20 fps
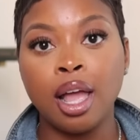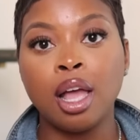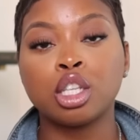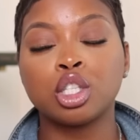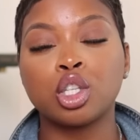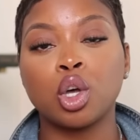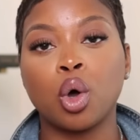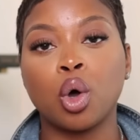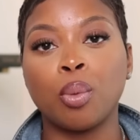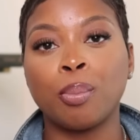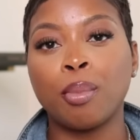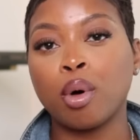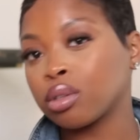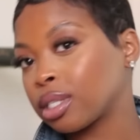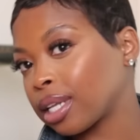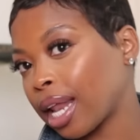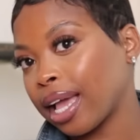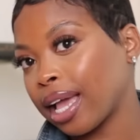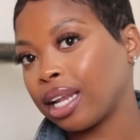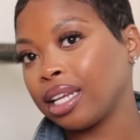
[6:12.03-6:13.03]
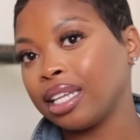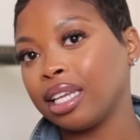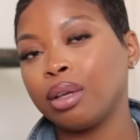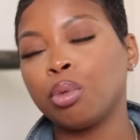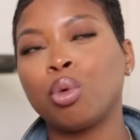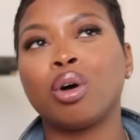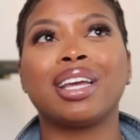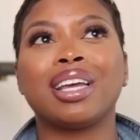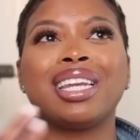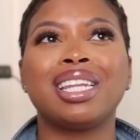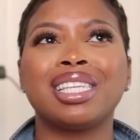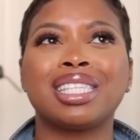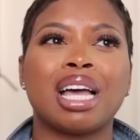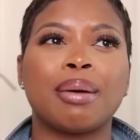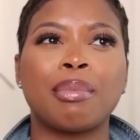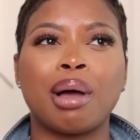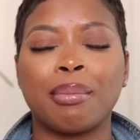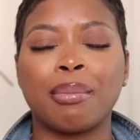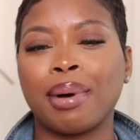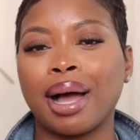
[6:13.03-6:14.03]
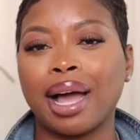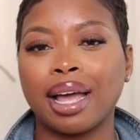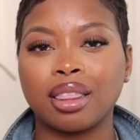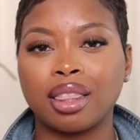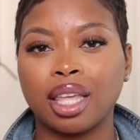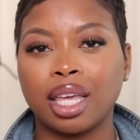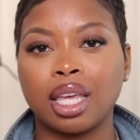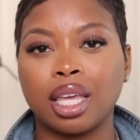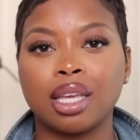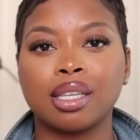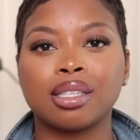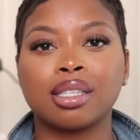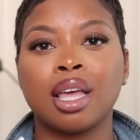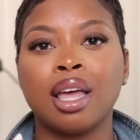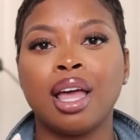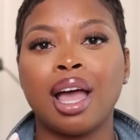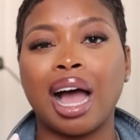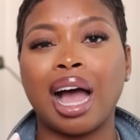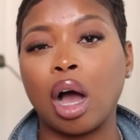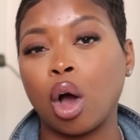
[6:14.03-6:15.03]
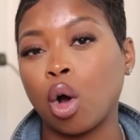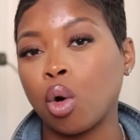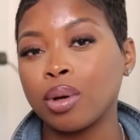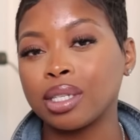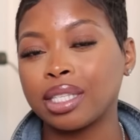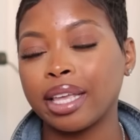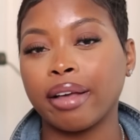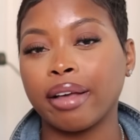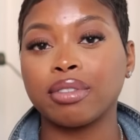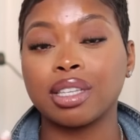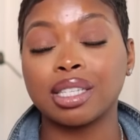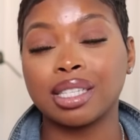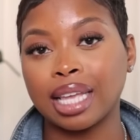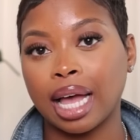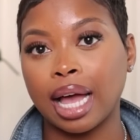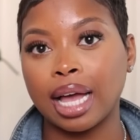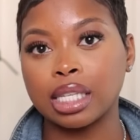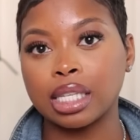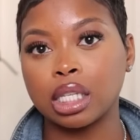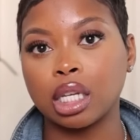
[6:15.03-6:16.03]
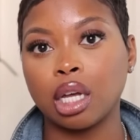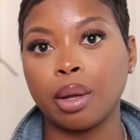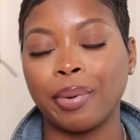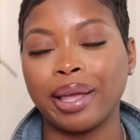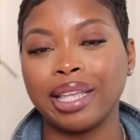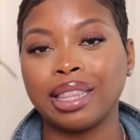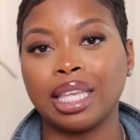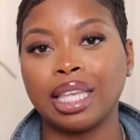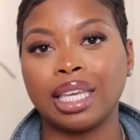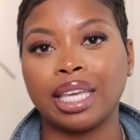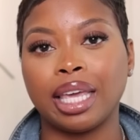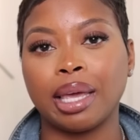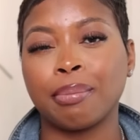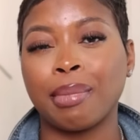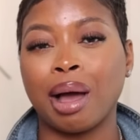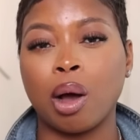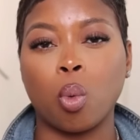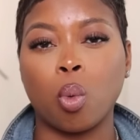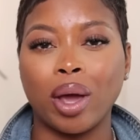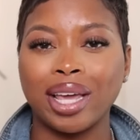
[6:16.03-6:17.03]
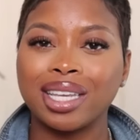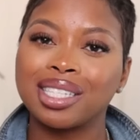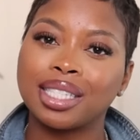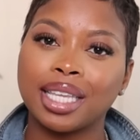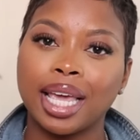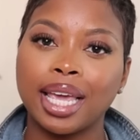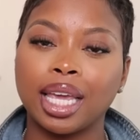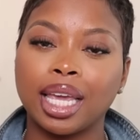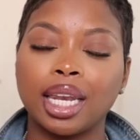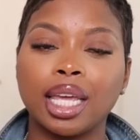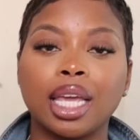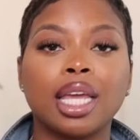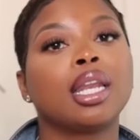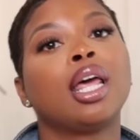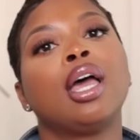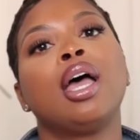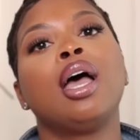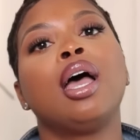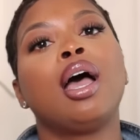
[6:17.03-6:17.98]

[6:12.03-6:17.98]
So most likely, well, anytime I buy things, I always have to size up and then get my waist taken in.